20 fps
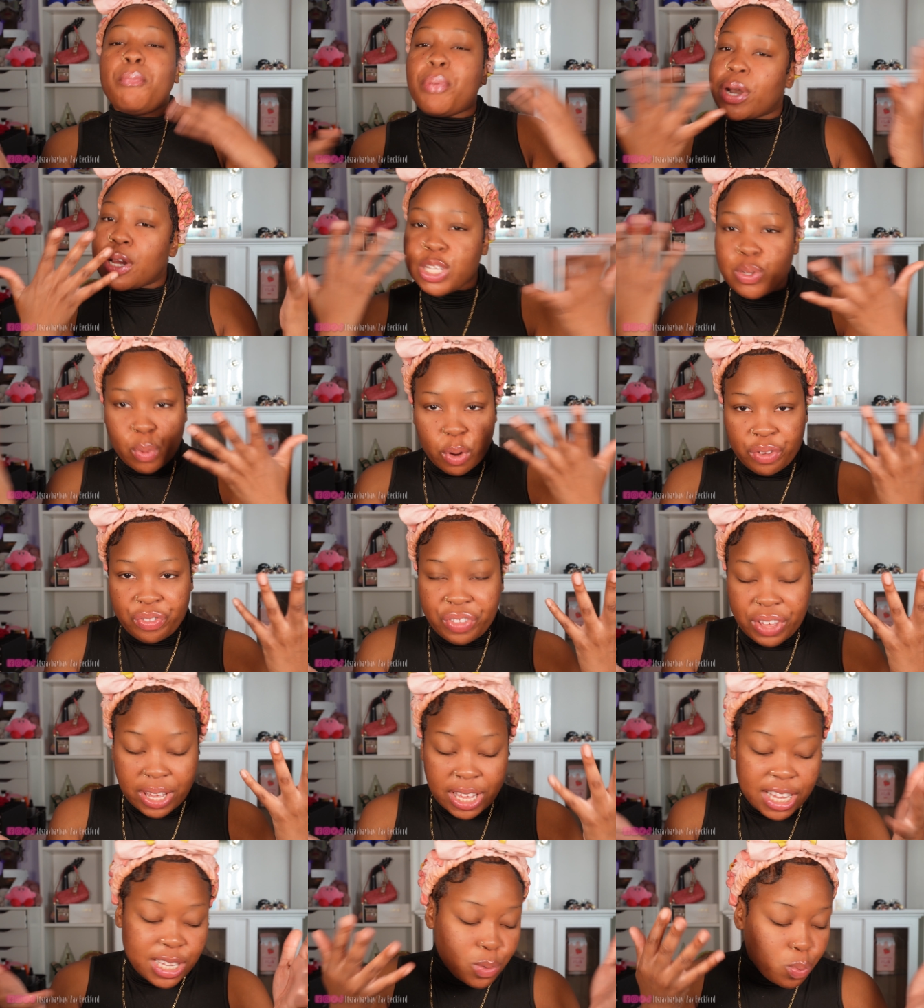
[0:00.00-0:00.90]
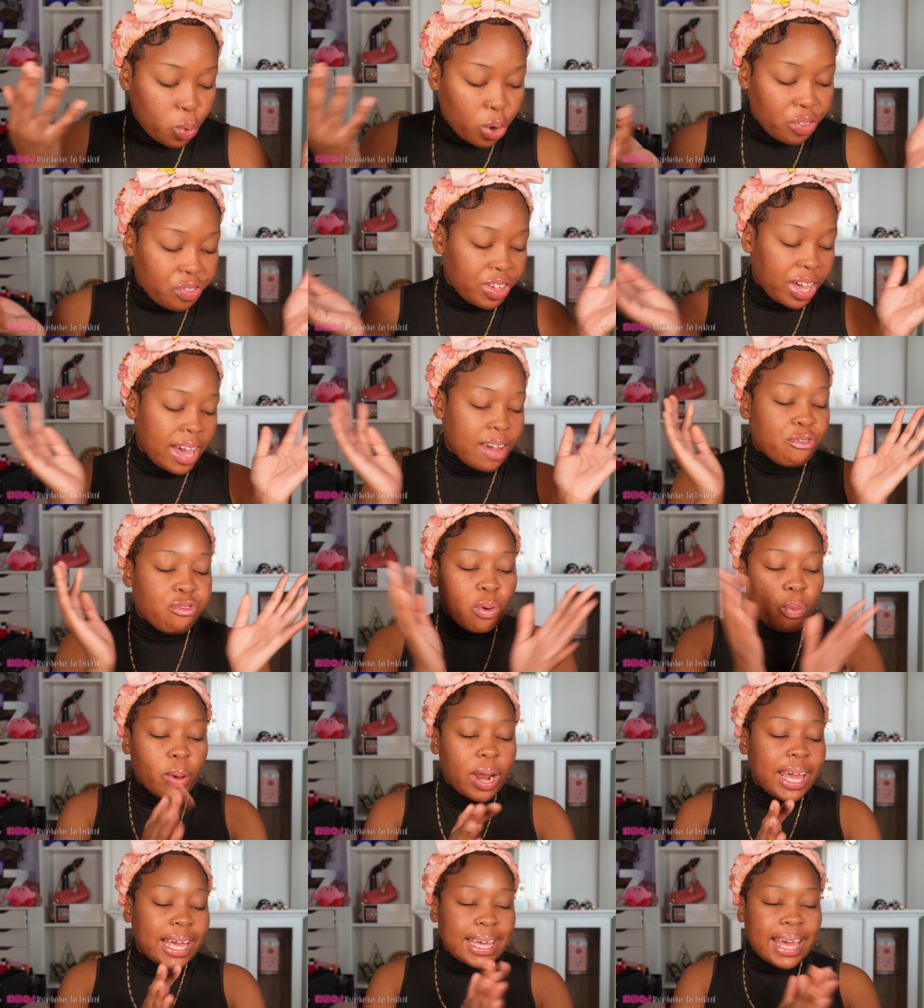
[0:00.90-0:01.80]
But it's worth it. It's worth it. And from
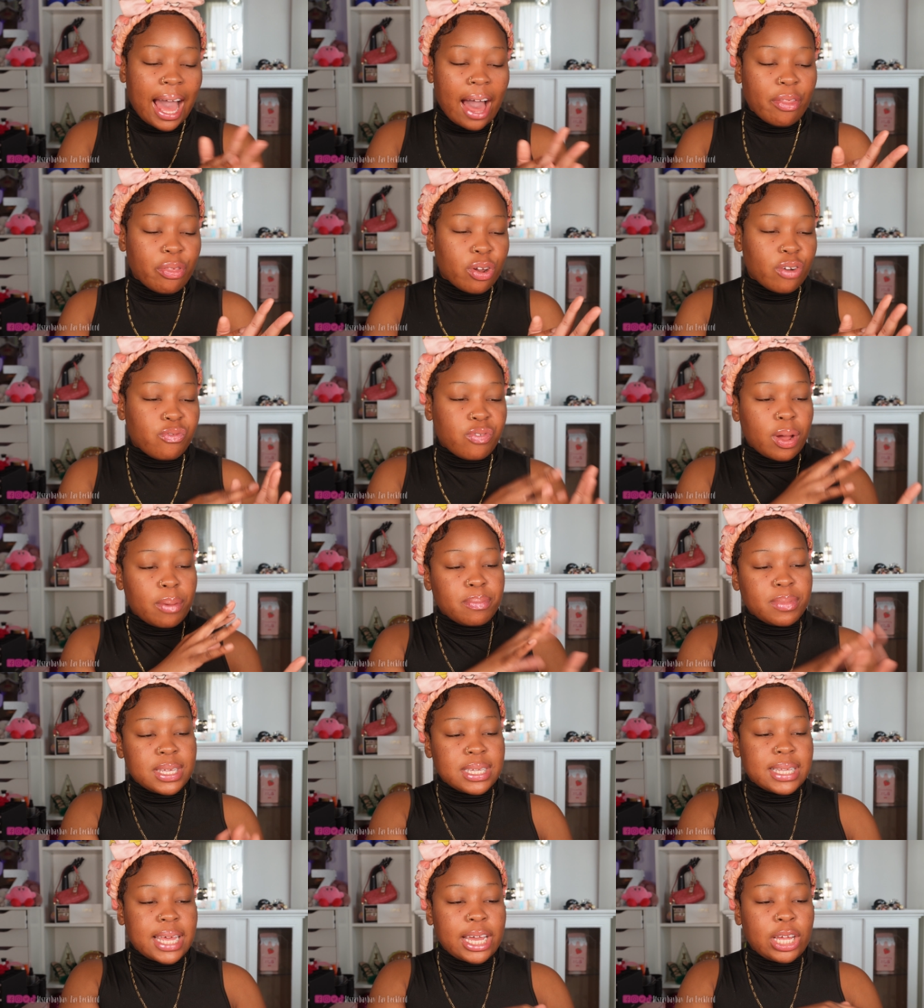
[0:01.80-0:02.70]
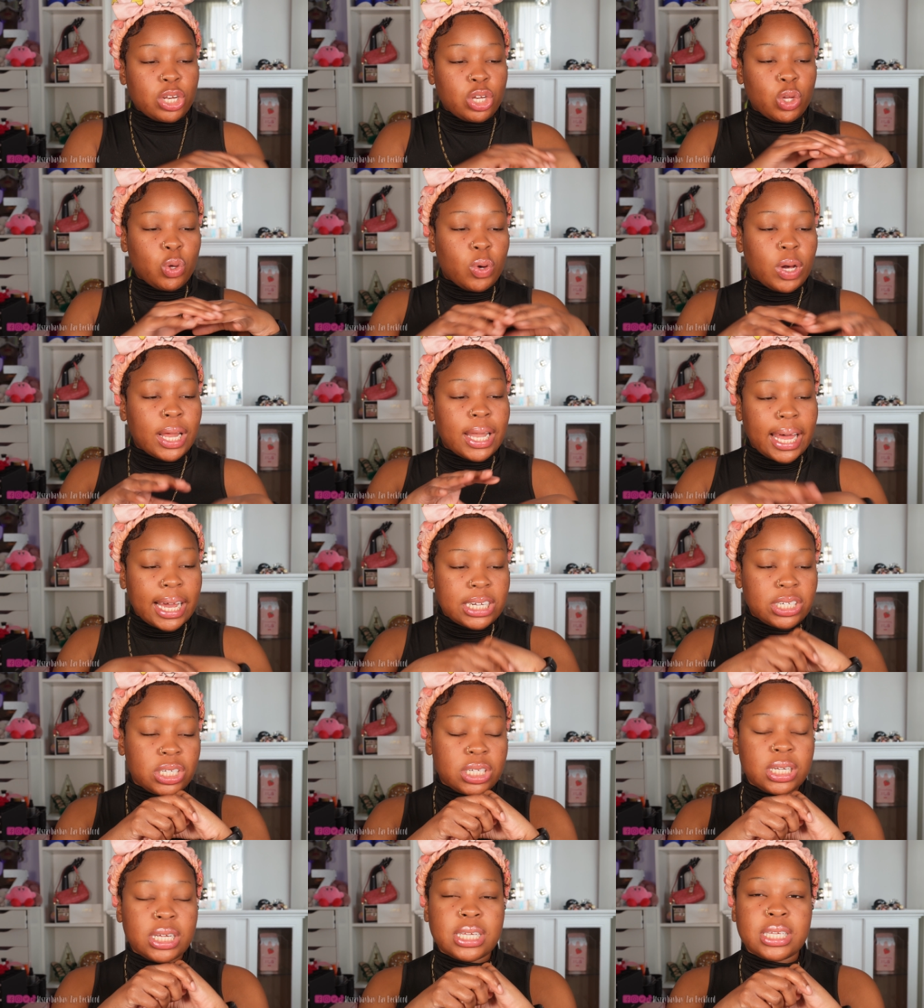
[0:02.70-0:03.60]
what I gather from this like new
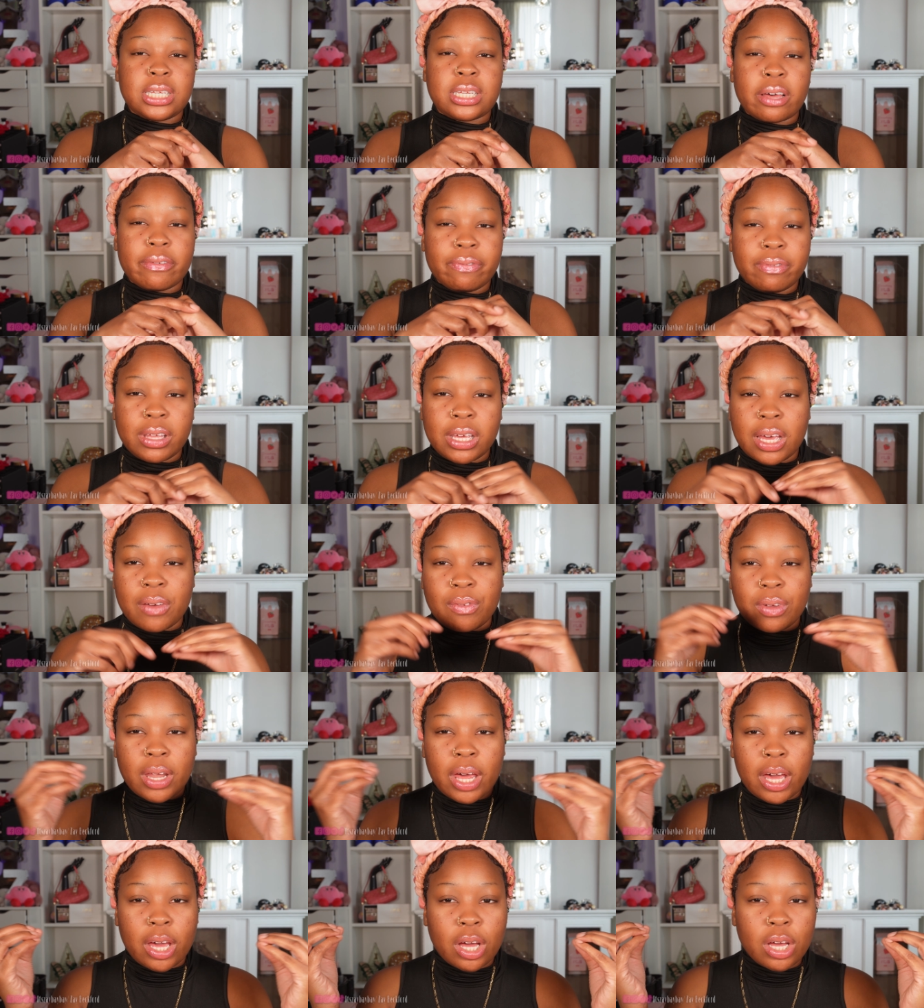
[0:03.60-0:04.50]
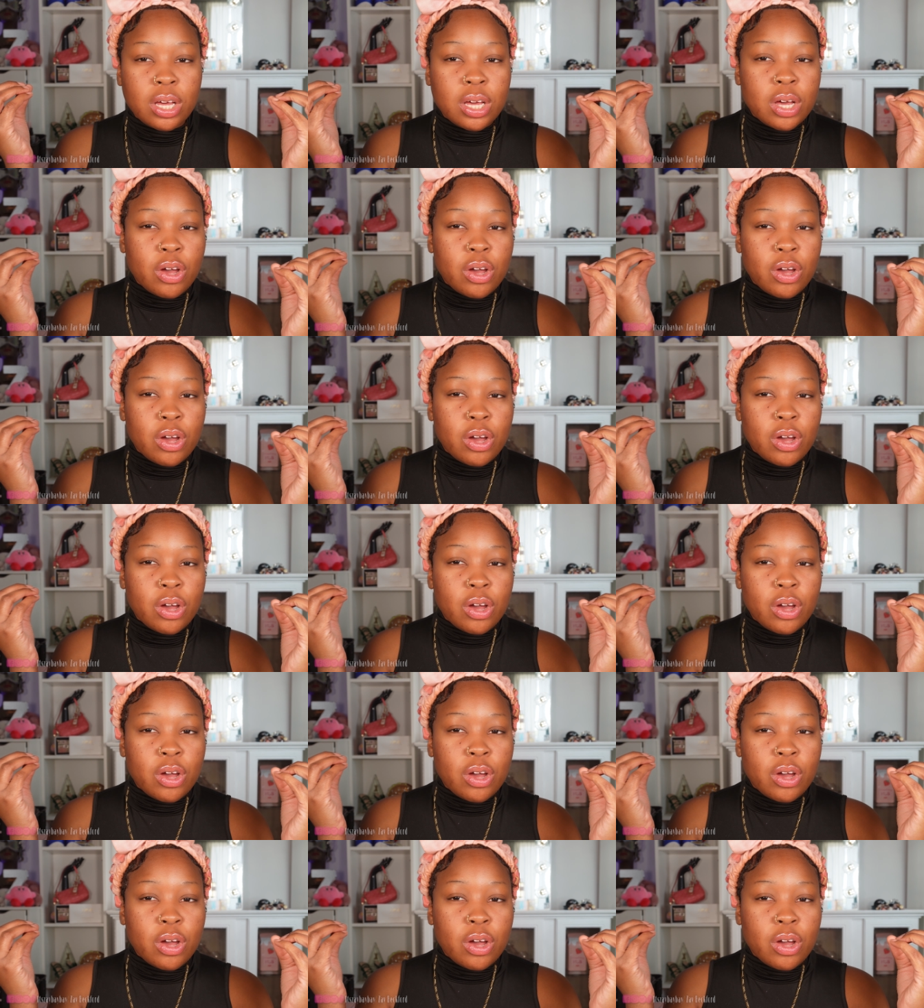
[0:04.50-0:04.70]
collection, is definitely giving like